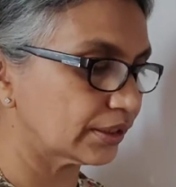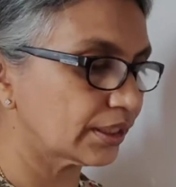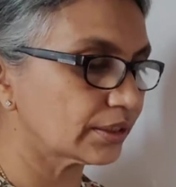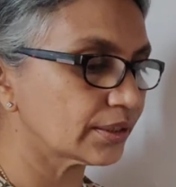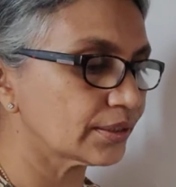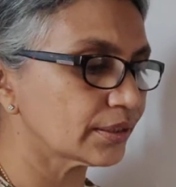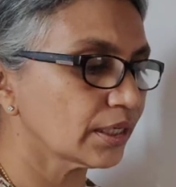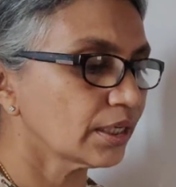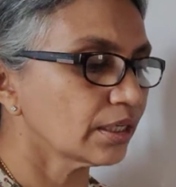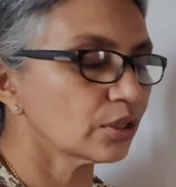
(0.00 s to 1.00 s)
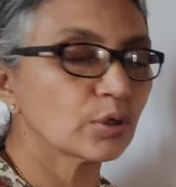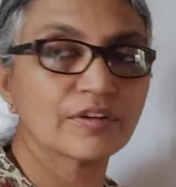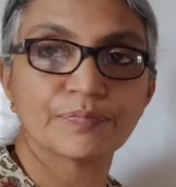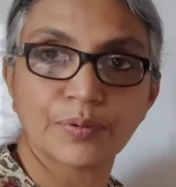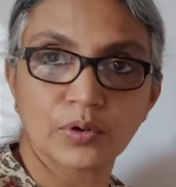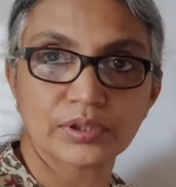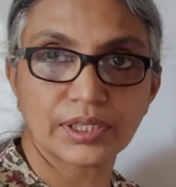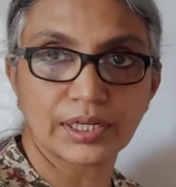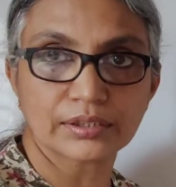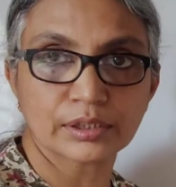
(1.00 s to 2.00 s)
That is, you have both
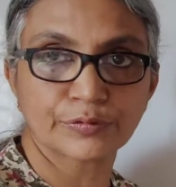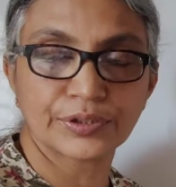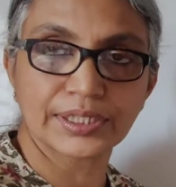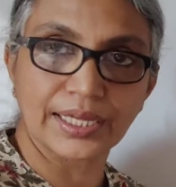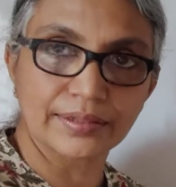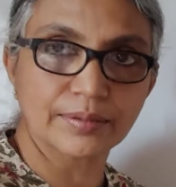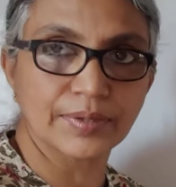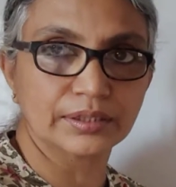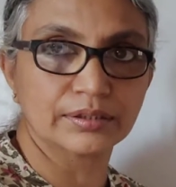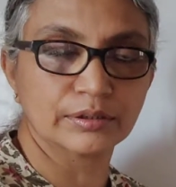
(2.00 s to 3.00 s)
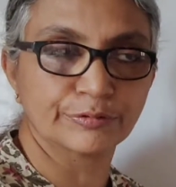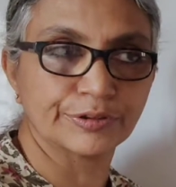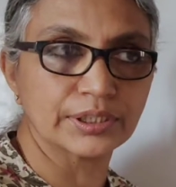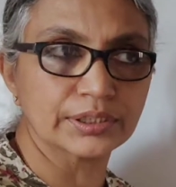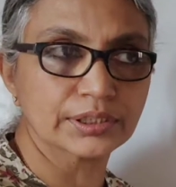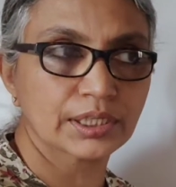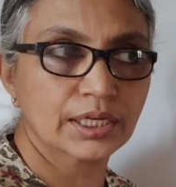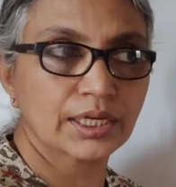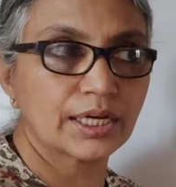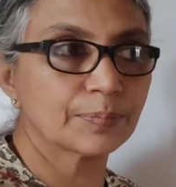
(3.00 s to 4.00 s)
the electric field and the magnetic field
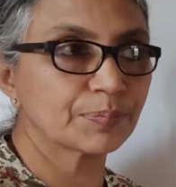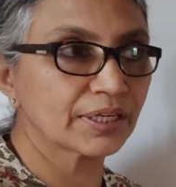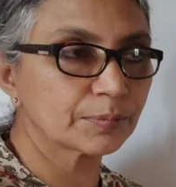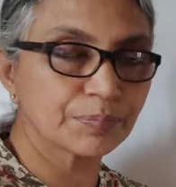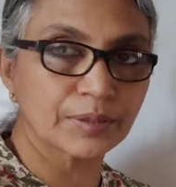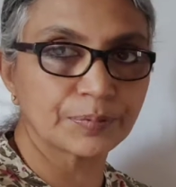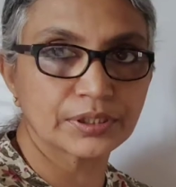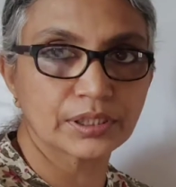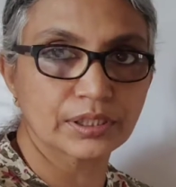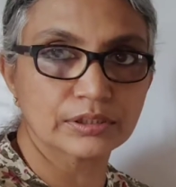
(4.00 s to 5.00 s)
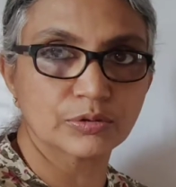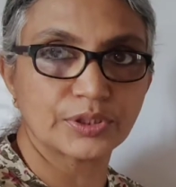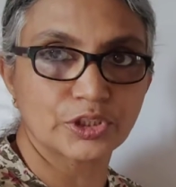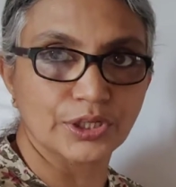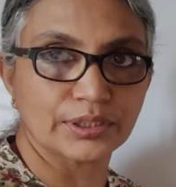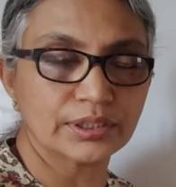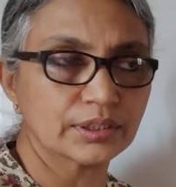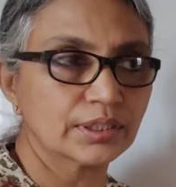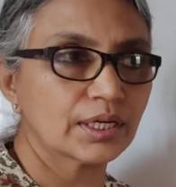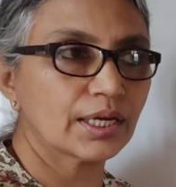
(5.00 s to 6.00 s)
applied perpendicular to each
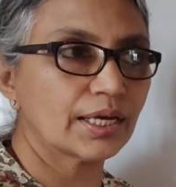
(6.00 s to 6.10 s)
other,